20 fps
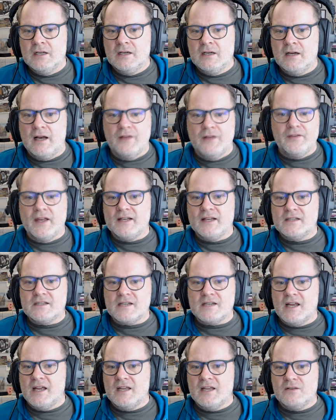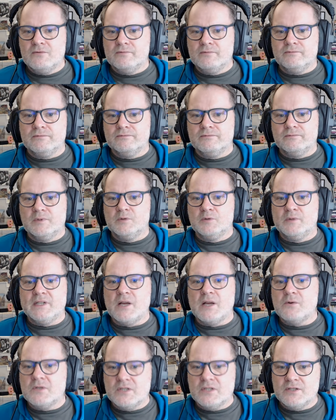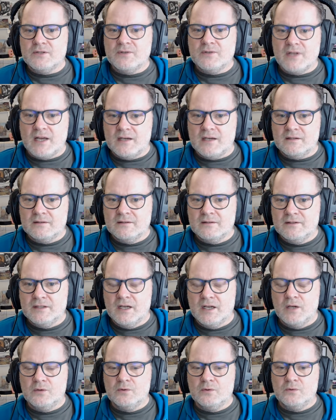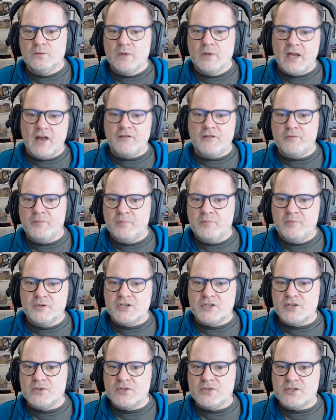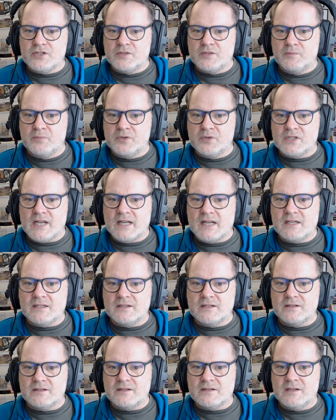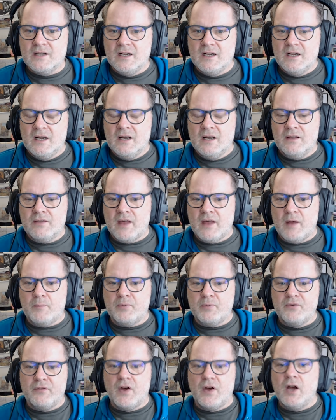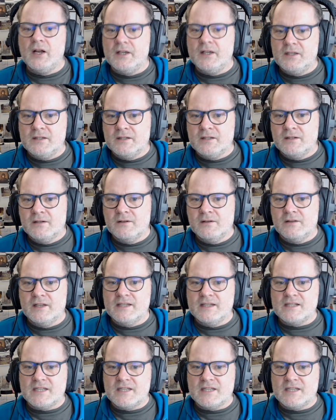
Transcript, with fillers: and they'd say, well, we don't do that. You know, we have producers and presenters that provide these